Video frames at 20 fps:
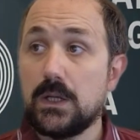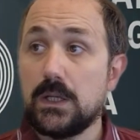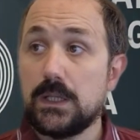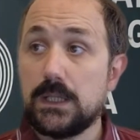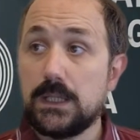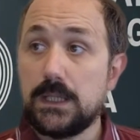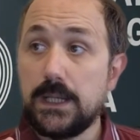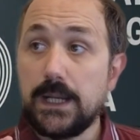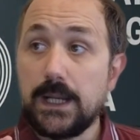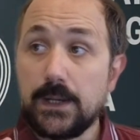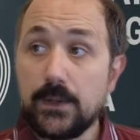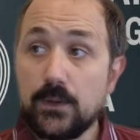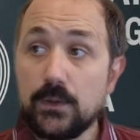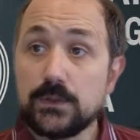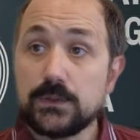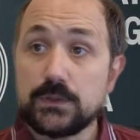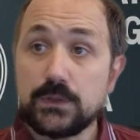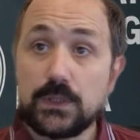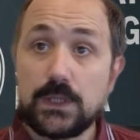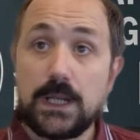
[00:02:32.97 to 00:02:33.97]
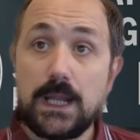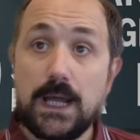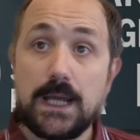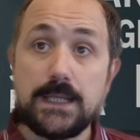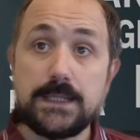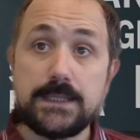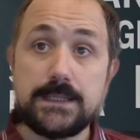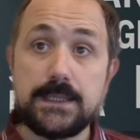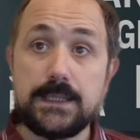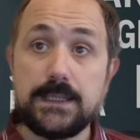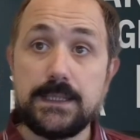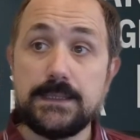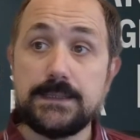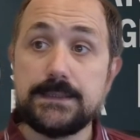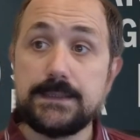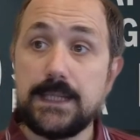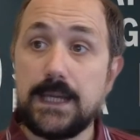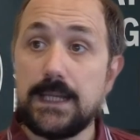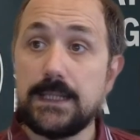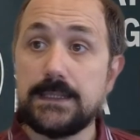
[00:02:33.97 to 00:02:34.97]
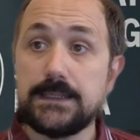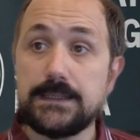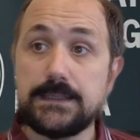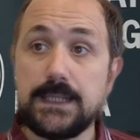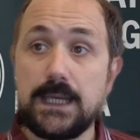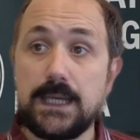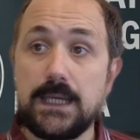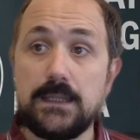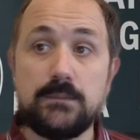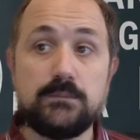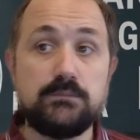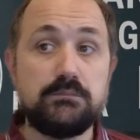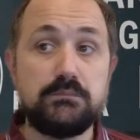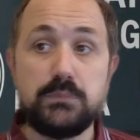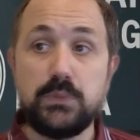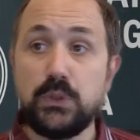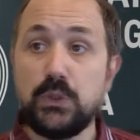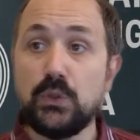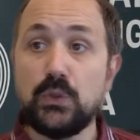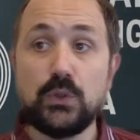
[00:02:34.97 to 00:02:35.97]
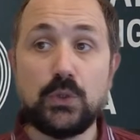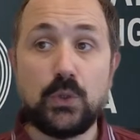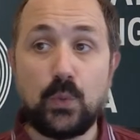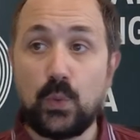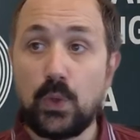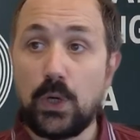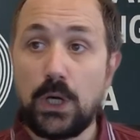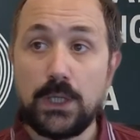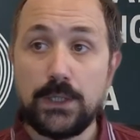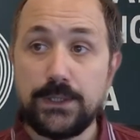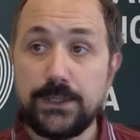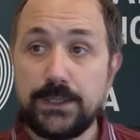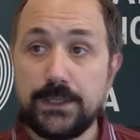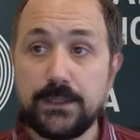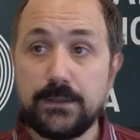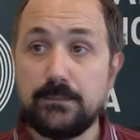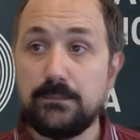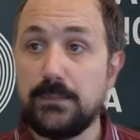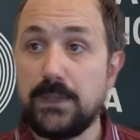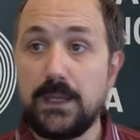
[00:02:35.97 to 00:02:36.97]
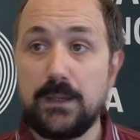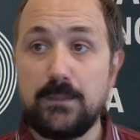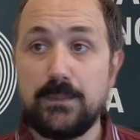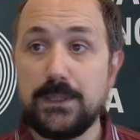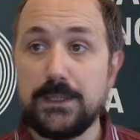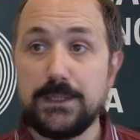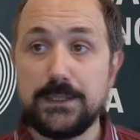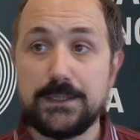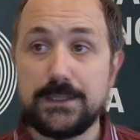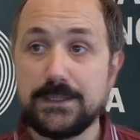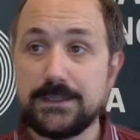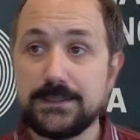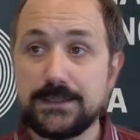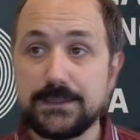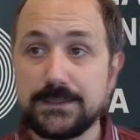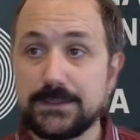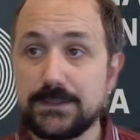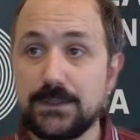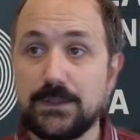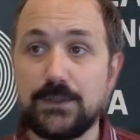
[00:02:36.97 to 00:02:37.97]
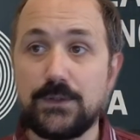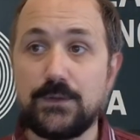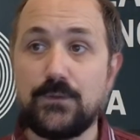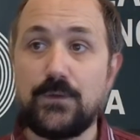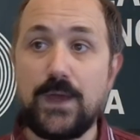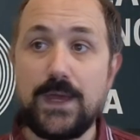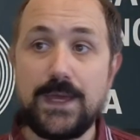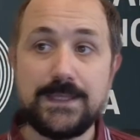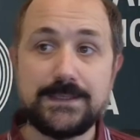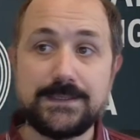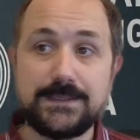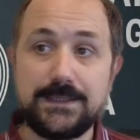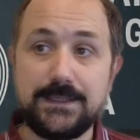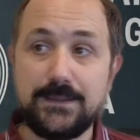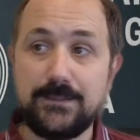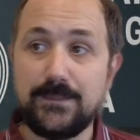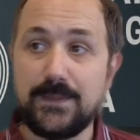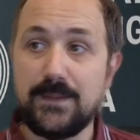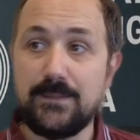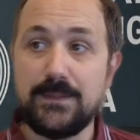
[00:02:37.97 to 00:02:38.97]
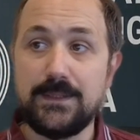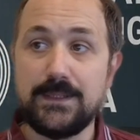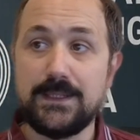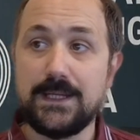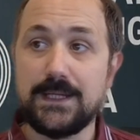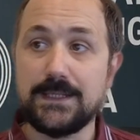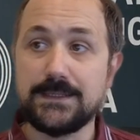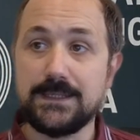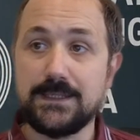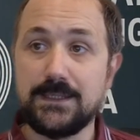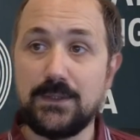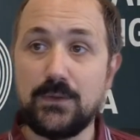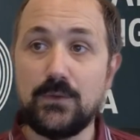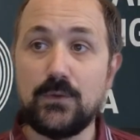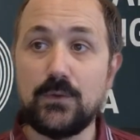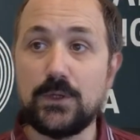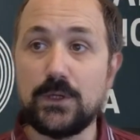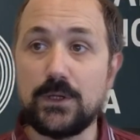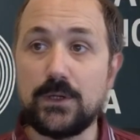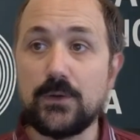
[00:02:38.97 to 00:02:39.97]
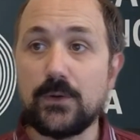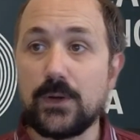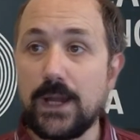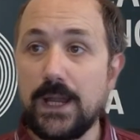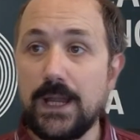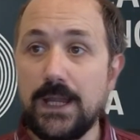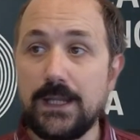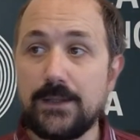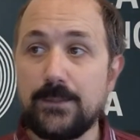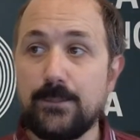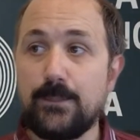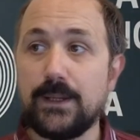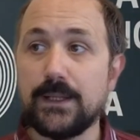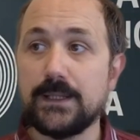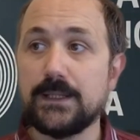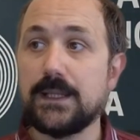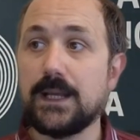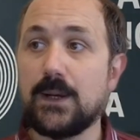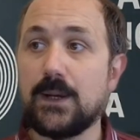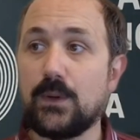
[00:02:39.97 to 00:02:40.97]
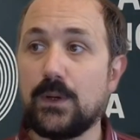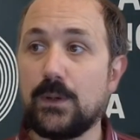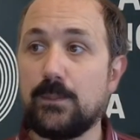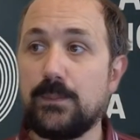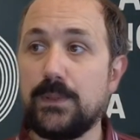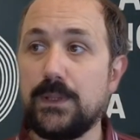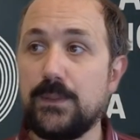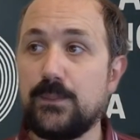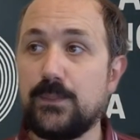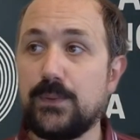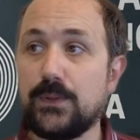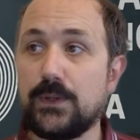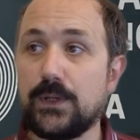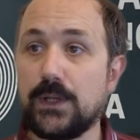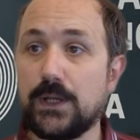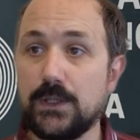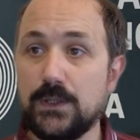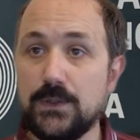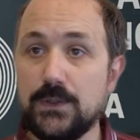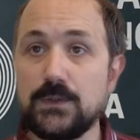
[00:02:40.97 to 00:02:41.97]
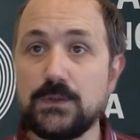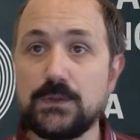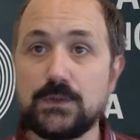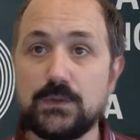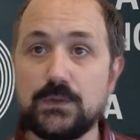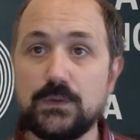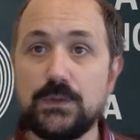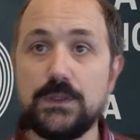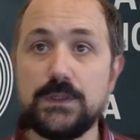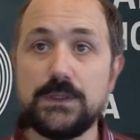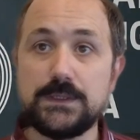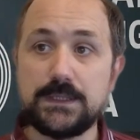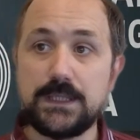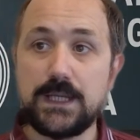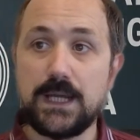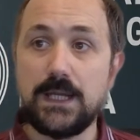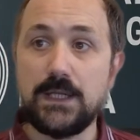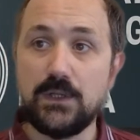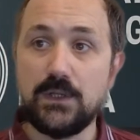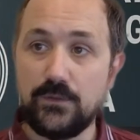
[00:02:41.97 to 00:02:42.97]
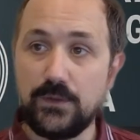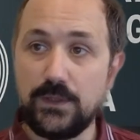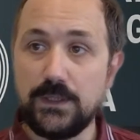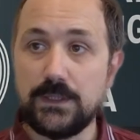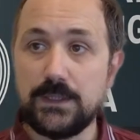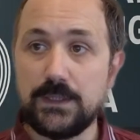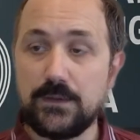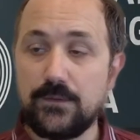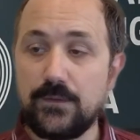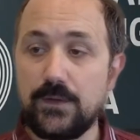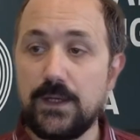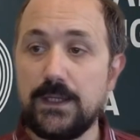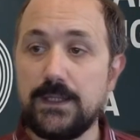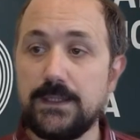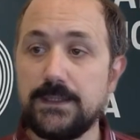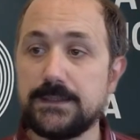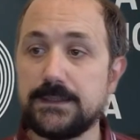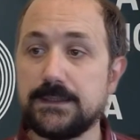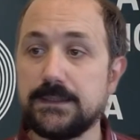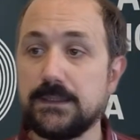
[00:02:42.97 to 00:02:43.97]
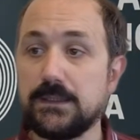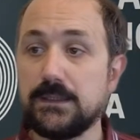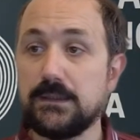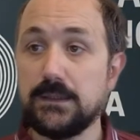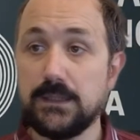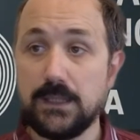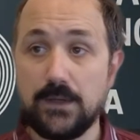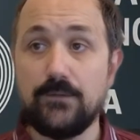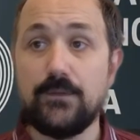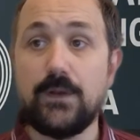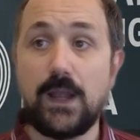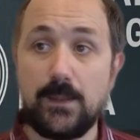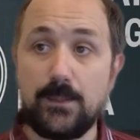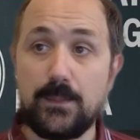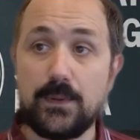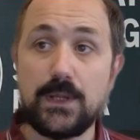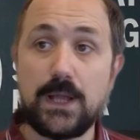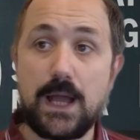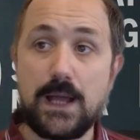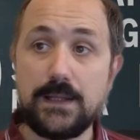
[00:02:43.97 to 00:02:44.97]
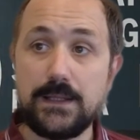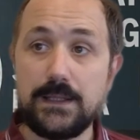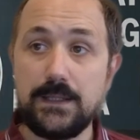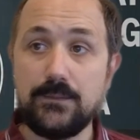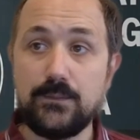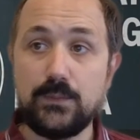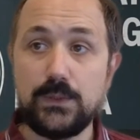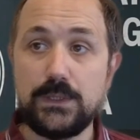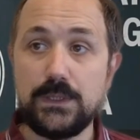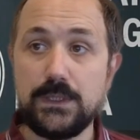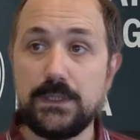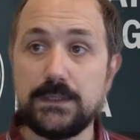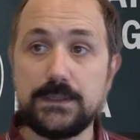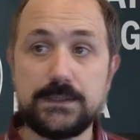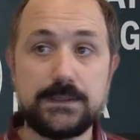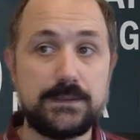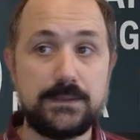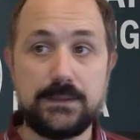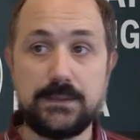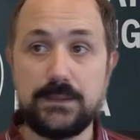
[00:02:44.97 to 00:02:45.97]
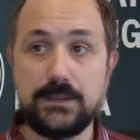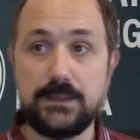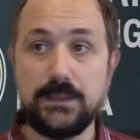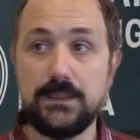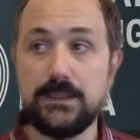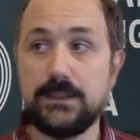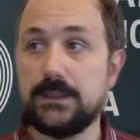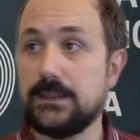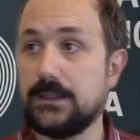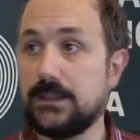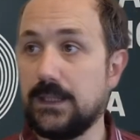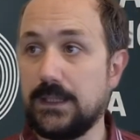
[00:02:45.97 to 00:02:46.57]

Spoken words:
There are also clients that instead say, you know what, maybe this is not fancy, maybe it doesn't look great, but our people are used to this kind of interface. They're very productive with it.